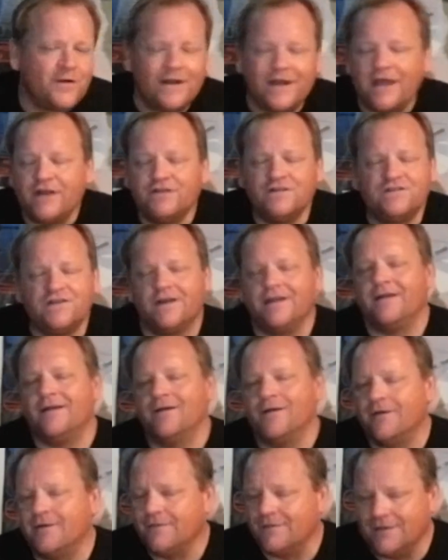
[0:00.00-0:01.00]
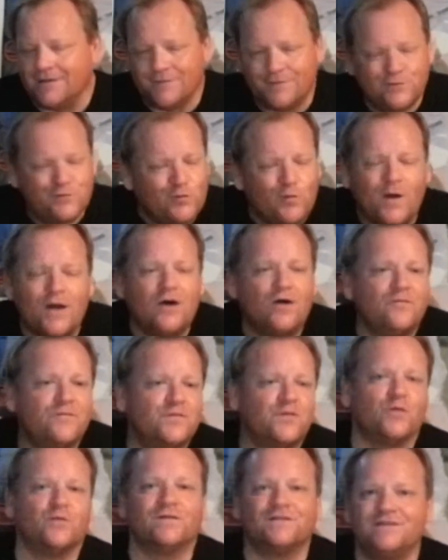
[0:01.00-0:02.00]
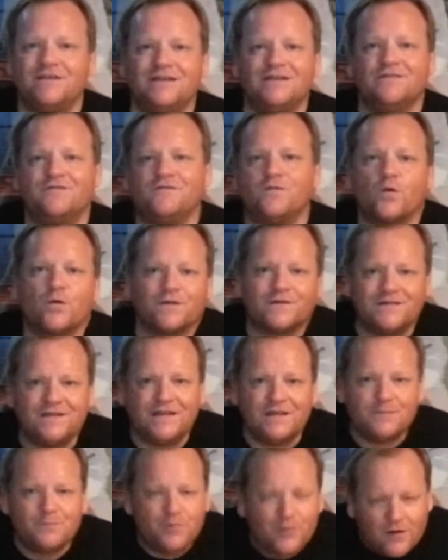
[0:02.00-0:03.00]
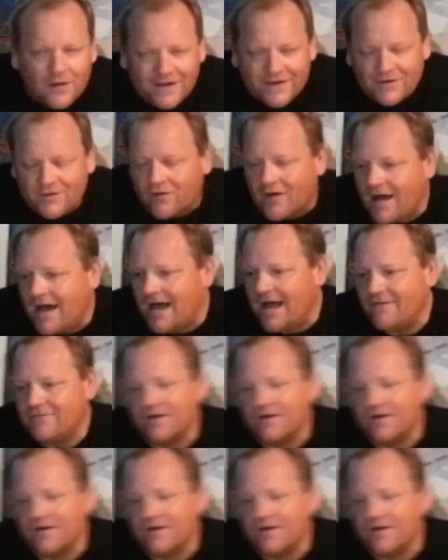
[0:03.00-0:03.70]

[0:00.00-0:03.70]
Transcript: and engineer the 12, 13, 14 play drive,